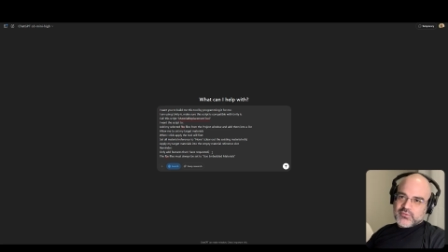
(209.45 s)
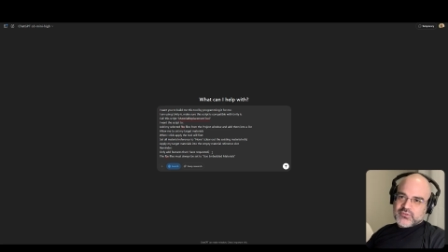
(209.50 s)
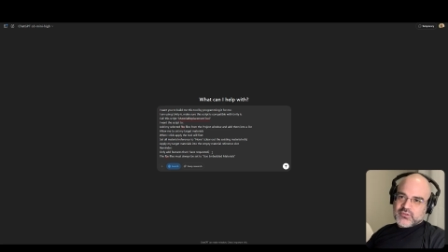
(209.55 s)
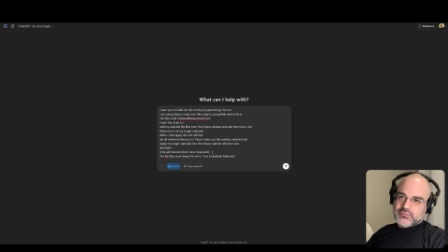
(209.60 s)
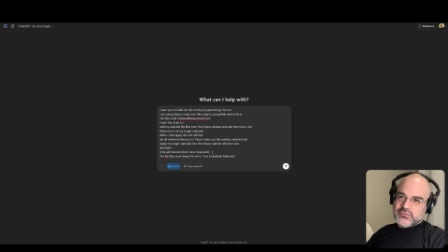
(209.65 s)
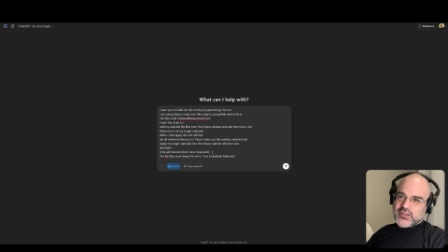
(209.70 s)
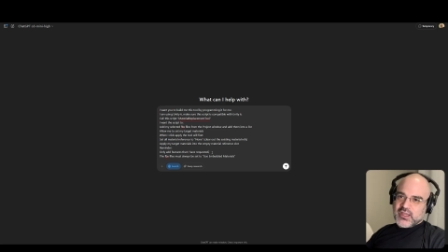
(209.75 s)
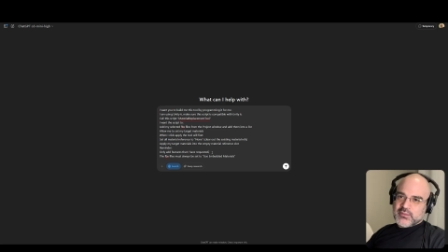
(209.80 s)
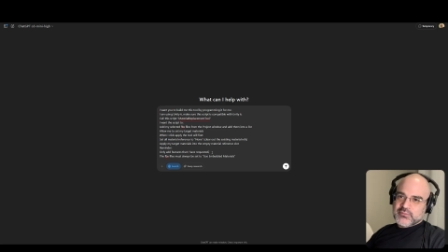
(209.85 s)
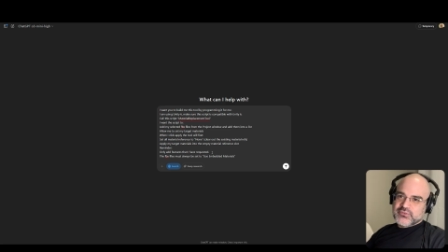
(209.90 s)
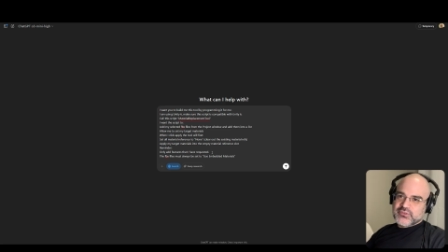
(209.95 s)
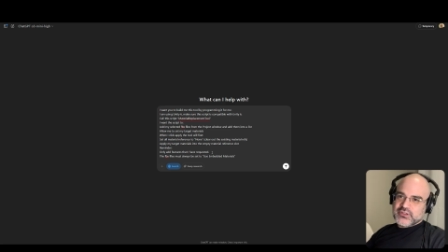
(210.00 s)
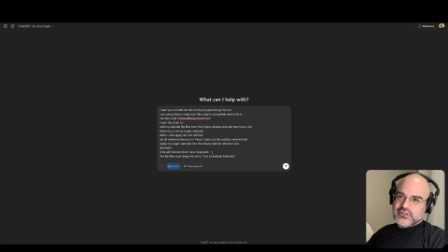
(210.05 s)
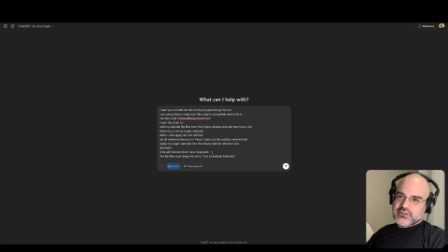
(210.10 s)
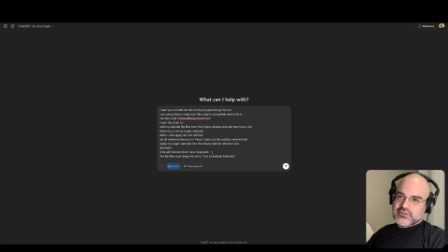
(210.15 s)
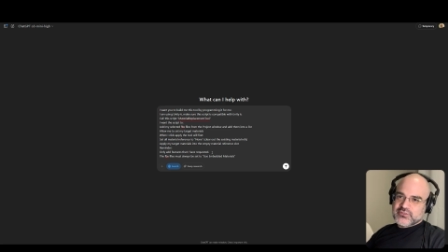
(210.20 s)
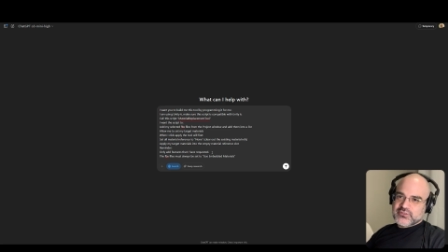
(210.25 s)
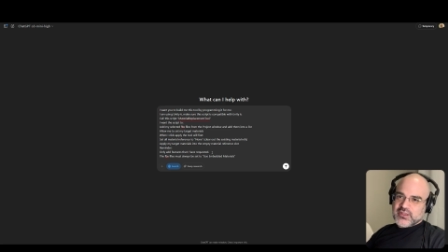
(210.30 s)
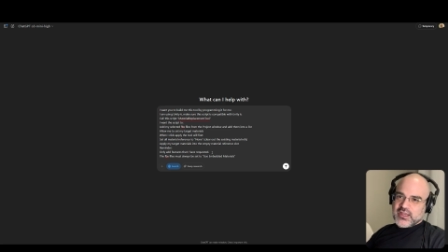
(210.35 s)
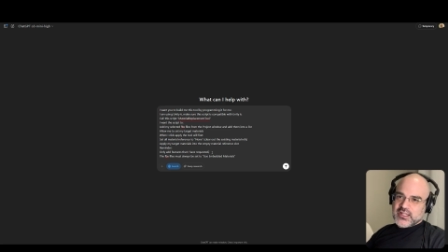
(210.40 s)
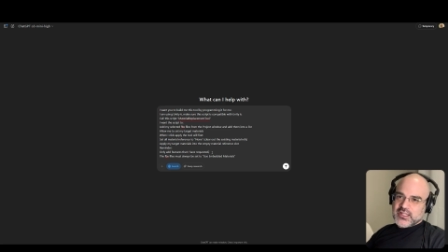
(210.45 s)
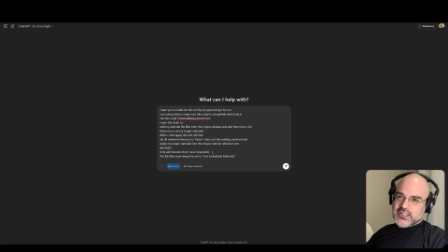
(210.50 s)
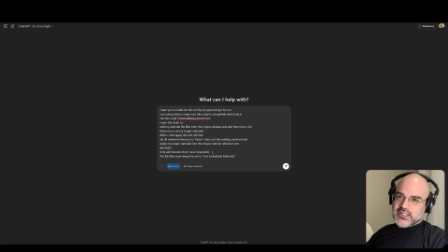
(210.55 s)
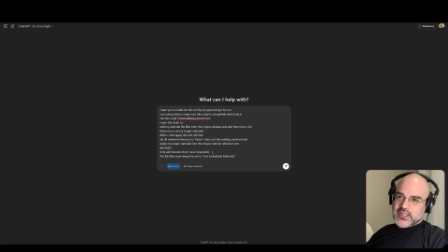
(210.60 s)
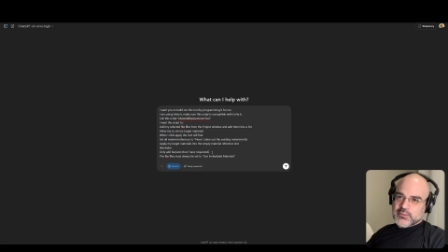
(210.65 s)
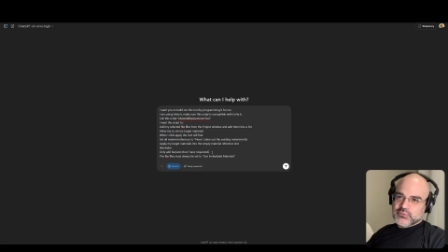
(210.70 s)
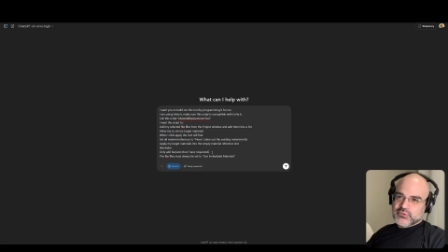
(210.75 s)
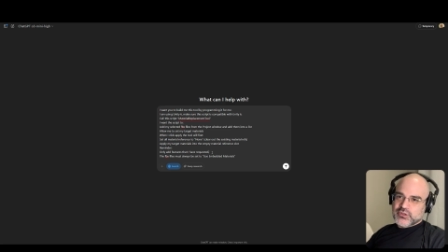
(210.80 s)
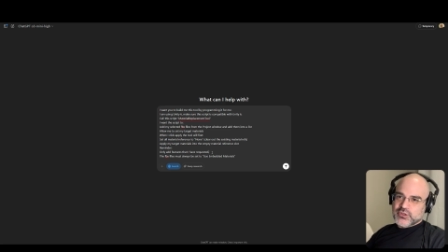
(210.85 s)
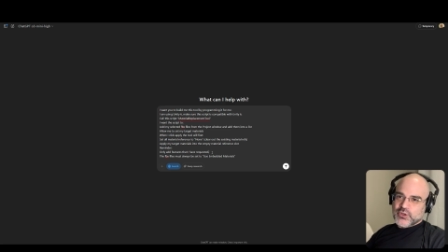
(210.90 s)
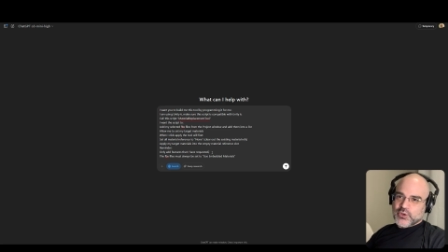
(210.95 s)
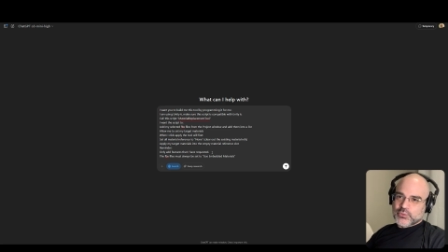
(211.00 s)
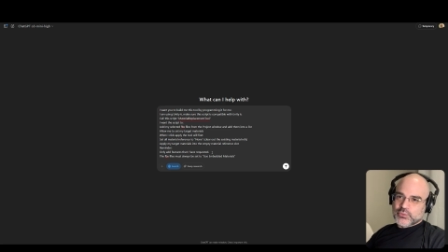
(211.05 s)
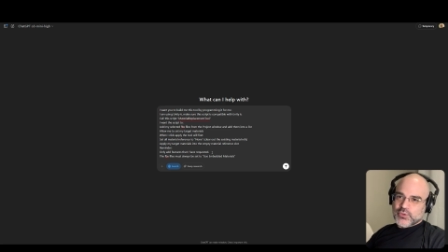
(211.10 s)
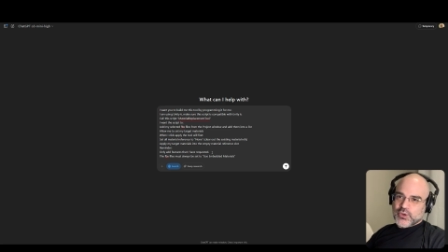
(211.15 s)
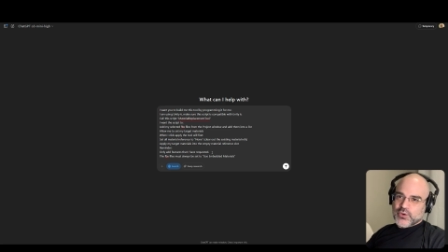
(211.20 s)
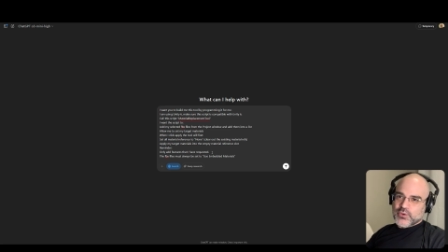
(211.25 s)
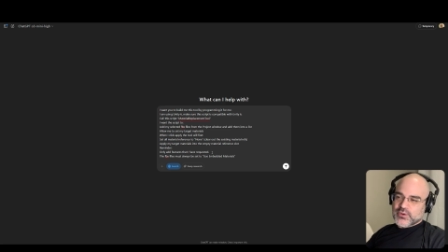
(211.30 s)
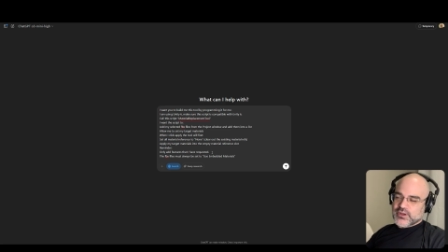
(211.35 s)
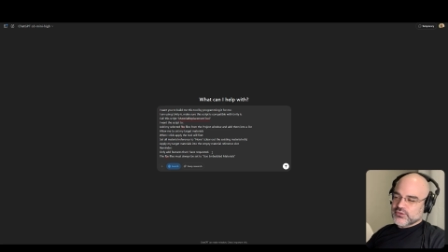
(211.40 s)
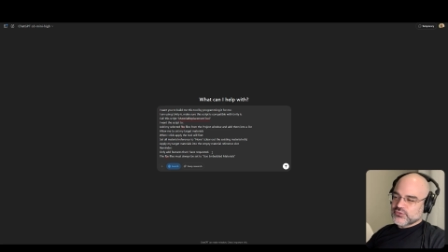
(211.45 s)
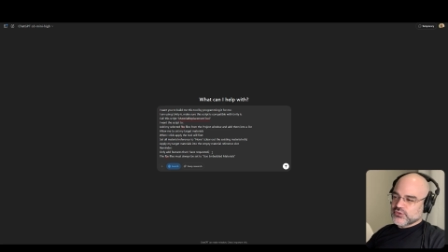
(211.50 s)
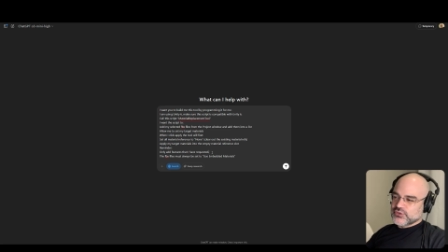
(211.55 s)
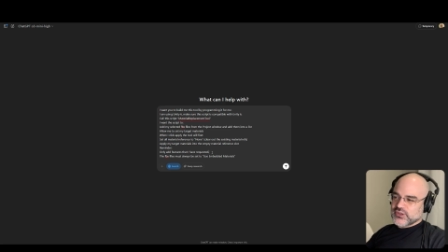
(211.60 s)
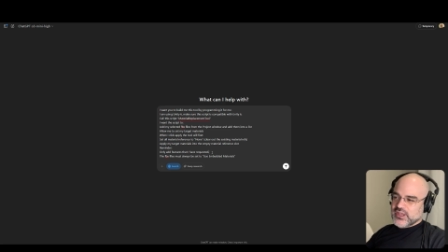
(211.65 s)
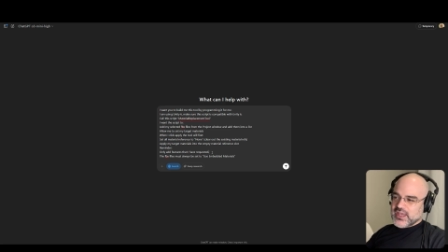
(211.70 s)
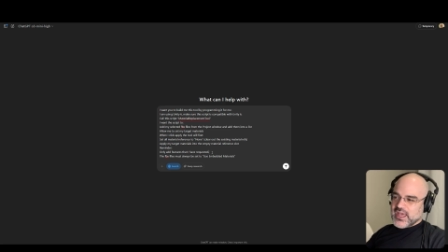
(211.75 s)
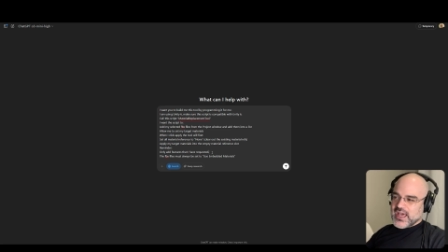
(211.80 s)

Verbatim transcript: Sometimes these LLMs could go rogue and just